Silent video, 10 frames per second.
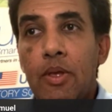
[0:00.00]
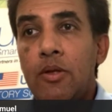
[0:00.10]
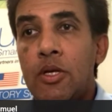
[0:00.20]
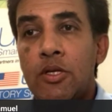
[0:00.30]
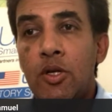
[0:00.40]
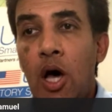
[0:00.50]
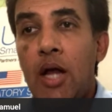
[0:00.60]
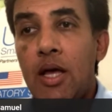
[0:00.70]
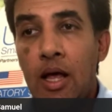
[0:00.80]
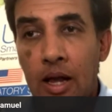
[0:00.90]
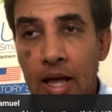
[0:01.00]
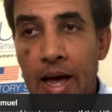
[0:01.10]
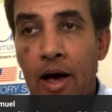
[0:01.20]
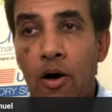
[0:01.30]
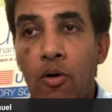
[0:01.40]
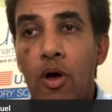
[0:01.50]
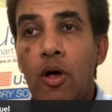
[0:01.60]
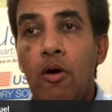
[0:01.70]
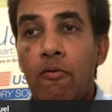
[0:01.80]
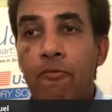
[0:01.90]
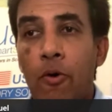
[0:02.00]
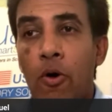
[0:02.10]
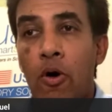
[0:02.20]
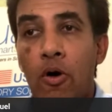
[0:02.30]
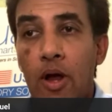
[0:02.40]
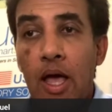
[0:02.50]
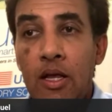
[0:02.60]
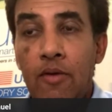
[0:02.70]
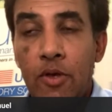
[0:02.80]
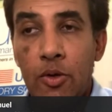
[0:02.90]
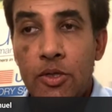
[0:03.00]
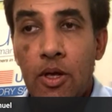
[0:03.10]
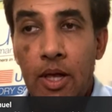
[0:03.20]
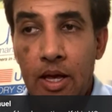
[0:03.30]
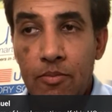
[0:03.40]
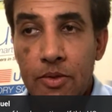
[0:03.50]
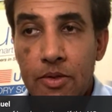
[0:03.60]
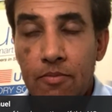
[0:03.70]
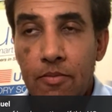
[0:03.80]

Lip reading: does not allow for any of those claims.